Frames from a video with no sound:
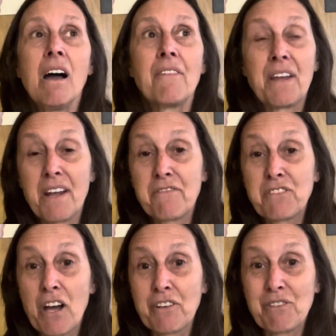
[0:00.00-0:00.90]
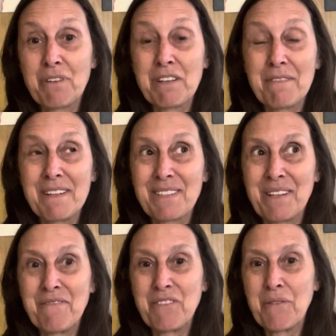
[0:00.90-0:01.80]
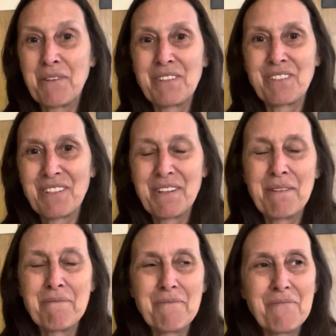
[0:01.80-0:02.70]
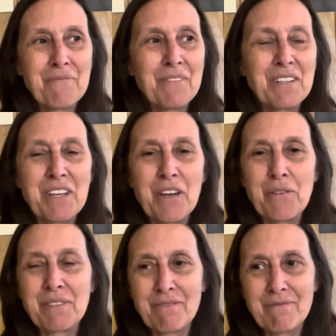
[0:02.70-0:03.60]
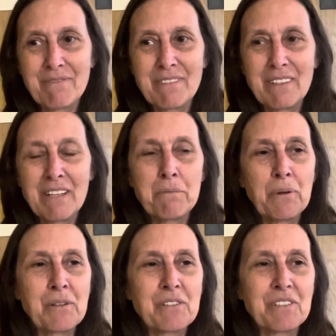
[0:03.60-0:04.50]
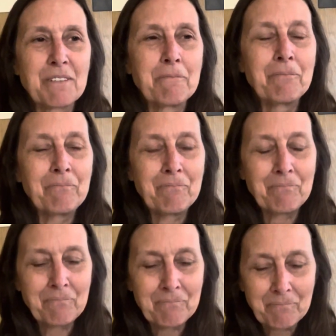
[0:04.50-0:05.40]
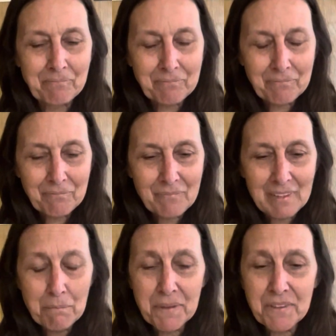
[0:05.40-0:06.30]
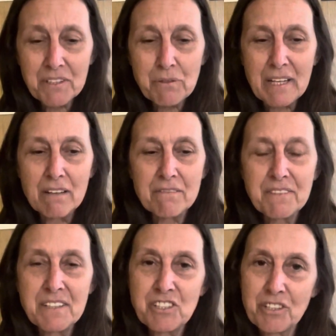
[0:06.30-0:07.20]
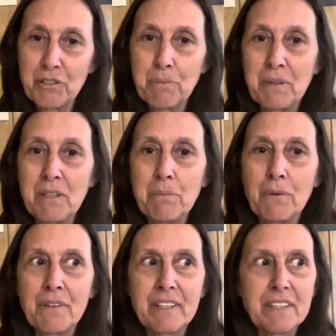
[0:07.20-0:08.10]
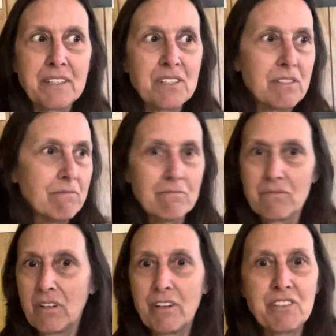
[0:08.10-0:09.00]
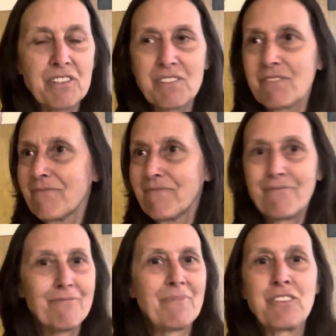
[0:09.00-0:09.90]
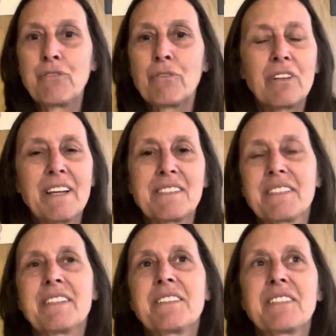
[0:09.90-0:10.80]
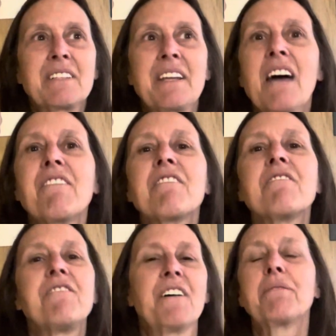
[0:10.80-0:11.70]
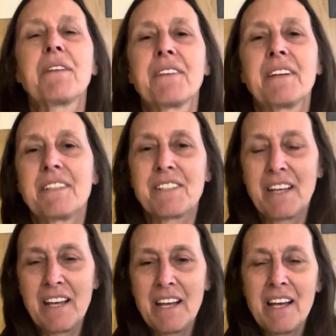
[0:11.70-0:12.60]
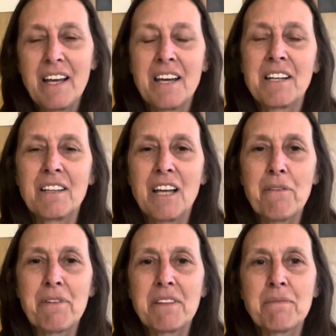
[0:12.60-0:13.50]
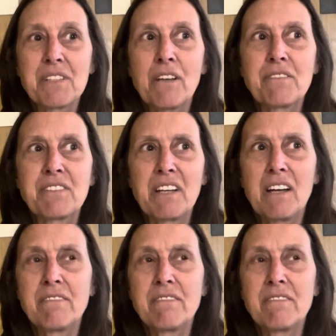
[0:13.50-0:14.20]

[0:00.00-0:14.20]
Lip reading: that I've talked to anyways, that I've noticed in videos and in person. But then we have these younger people that are just utilizing it and having fun with it and allowing themselves to have